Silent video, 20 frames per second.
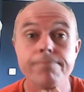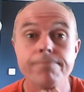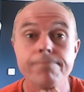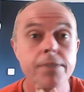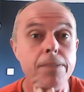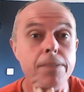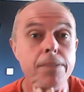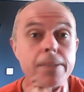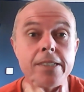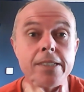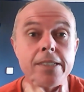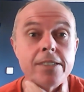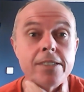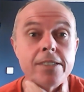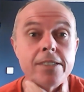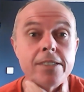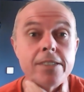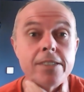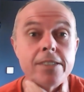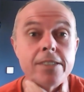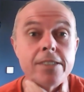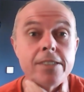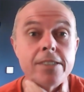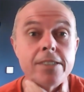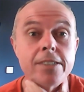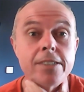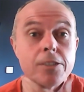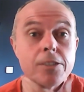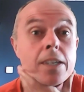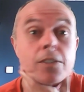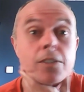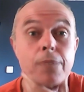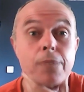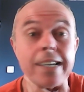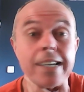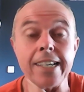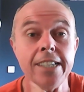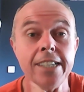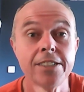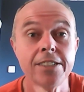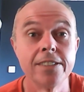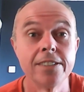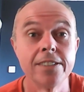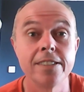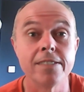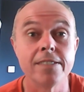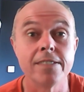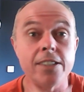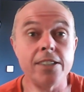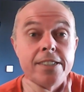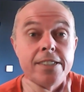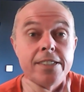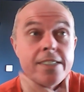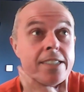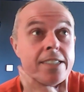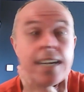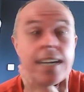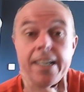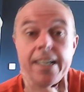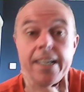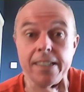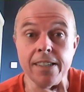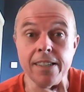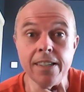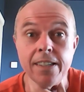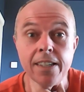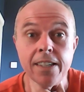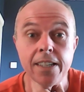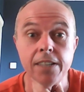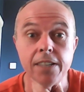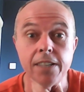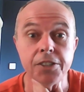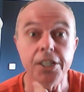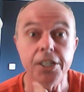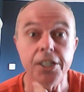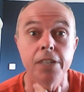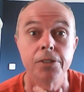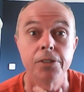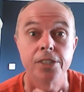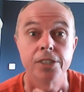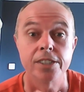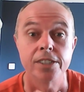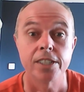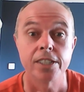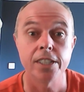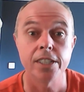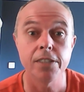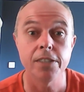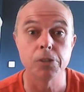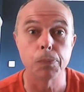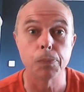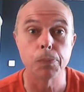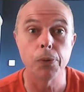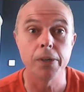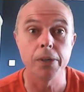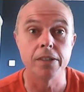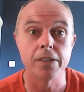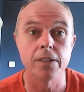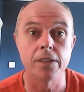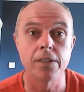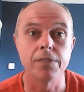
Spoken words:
probably since the last relegation in '98. It's huge. It's a huge point of